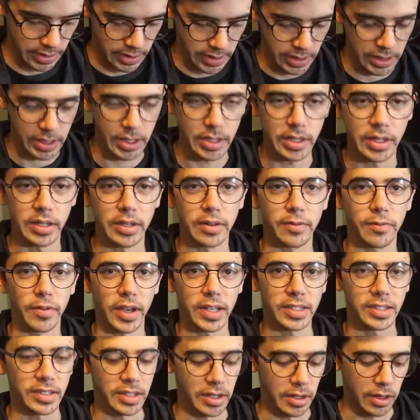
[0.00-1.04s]
think I need to
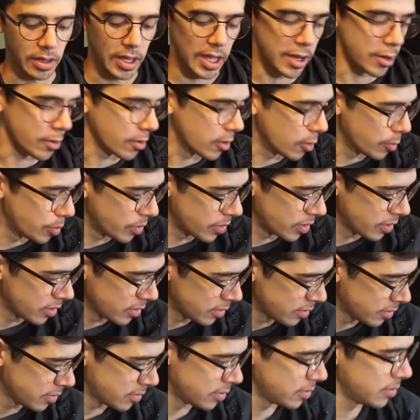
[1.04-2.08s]
invest in a letter opener.
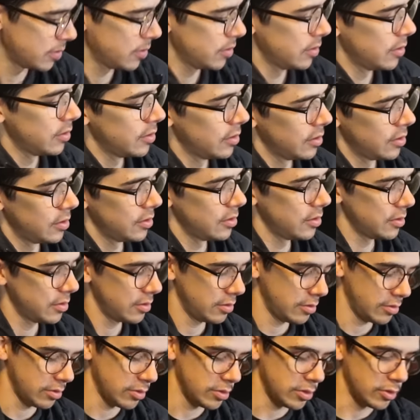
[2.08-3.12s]

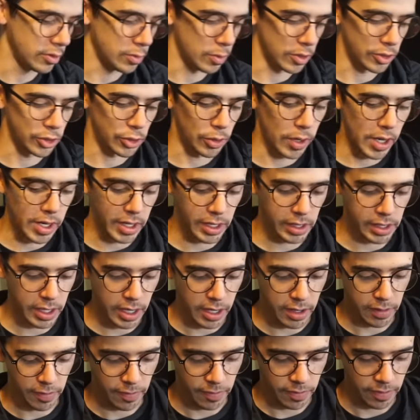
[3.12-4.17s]
use my training
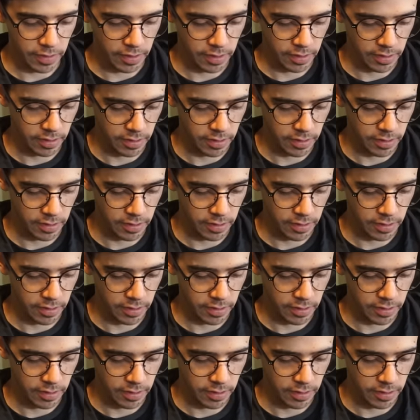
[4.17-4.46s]
knife.